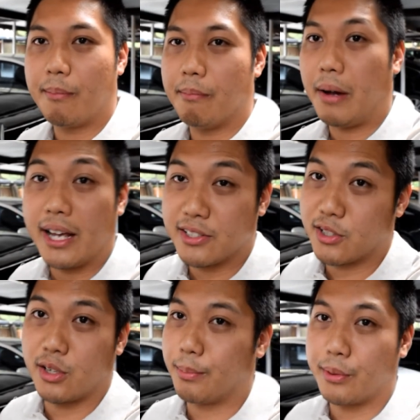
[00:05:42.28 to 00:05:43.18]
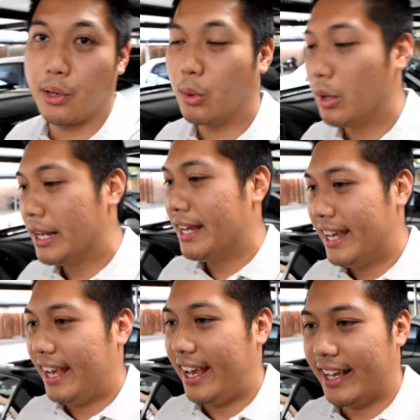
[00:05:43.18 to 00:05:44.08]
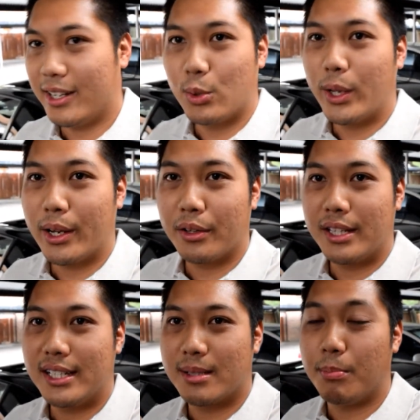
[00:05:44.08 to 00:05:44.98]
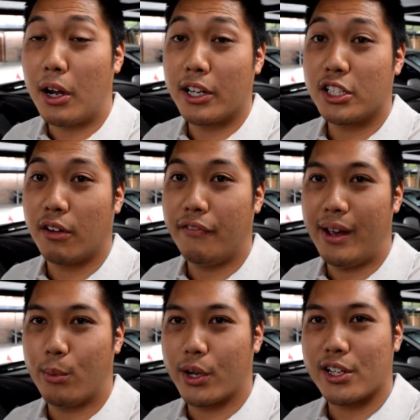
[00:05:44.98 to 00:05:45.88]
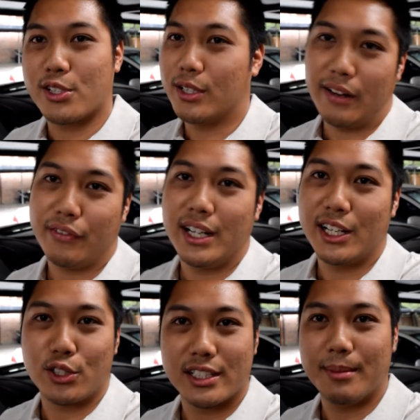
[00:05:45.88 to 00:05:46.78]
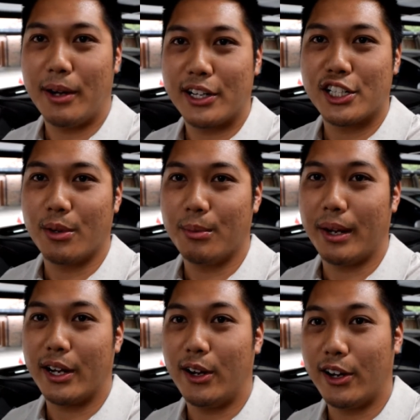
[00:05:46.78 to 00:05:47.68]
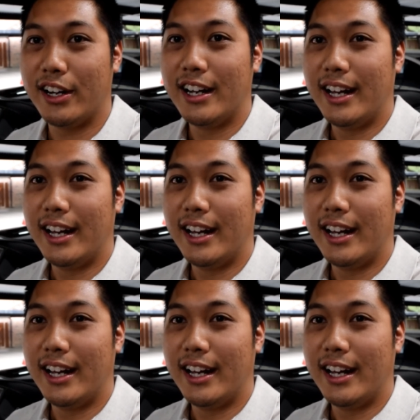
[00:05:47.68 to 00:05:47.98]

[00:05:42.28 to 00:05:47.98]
master or pro at doing all these body shop fat work, so definitely I trust the body shop with my car.